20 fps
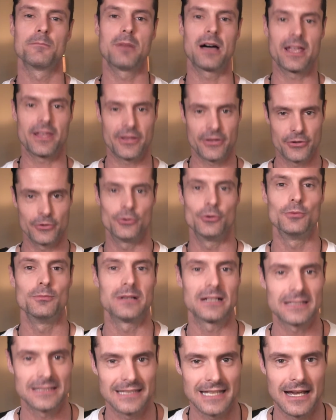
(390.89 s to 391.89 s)
by Hugh
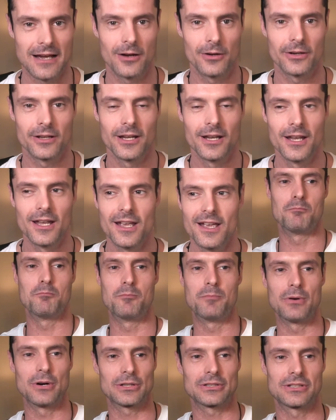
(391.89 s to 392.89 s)
MacLeod. A
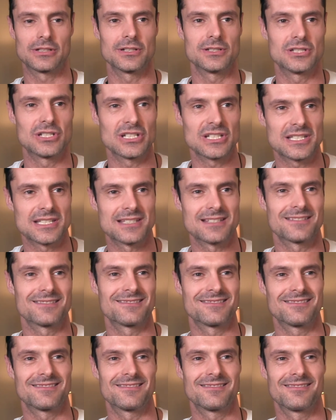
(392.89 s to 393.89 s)
book to just
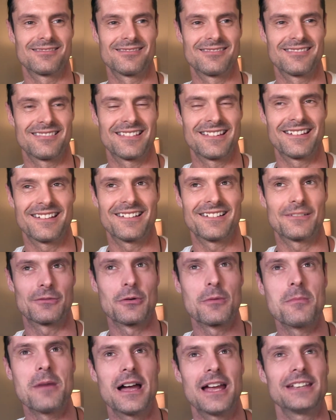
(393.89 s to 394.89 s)

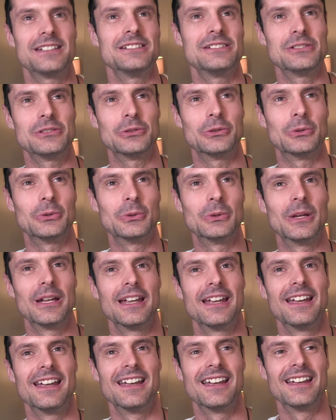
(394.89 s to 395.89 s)
remind you
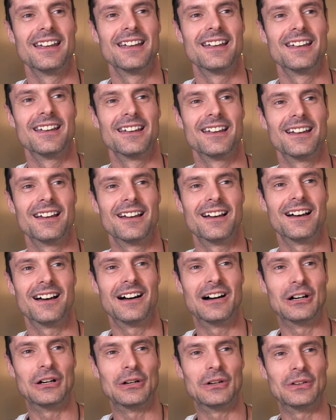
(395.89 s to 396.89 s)

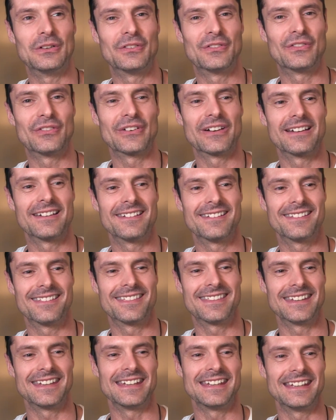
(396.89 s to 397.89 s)
of
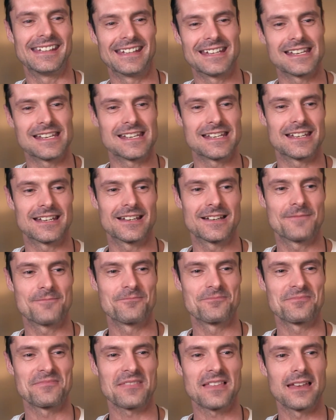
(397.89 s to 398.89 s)
the
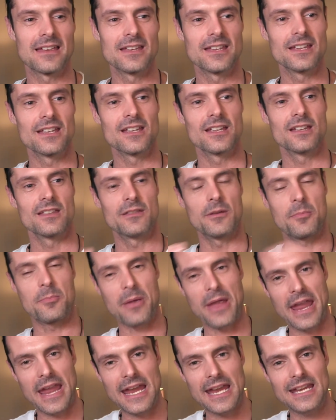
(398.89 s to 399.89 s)

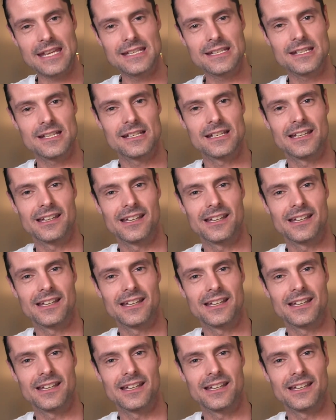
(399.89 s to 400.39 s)
pain